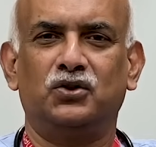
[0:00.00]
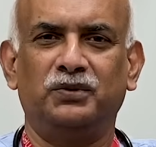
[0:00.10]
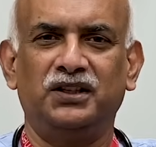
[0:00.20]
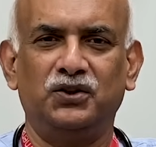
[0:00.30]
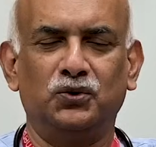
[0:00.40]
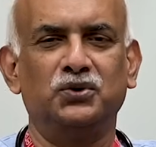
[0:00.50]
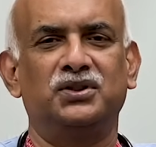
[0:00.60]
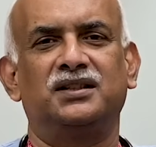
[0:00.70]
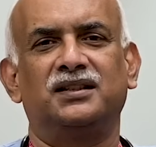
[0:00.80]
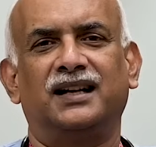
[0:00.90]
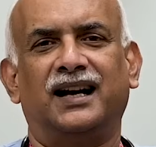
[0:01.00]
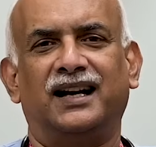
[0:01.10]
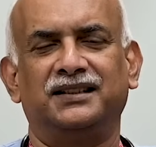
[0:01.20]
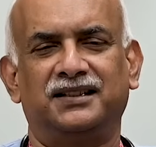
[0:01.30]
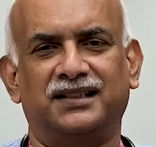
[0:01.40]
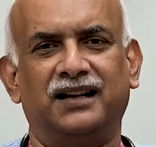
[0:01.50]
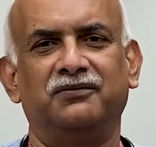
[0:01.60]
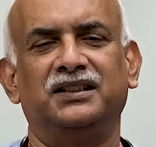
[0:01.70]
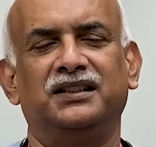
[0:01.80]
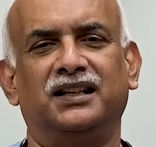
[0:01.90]
to be used at the
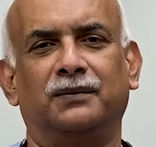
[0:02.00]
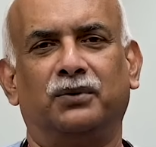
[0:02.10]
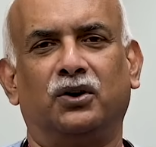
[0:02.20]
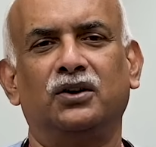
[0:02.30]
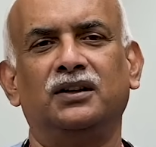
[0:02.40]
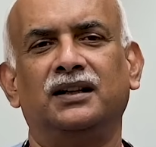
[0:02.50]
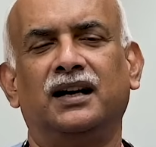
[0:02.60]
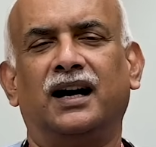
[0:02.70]
time when they are born,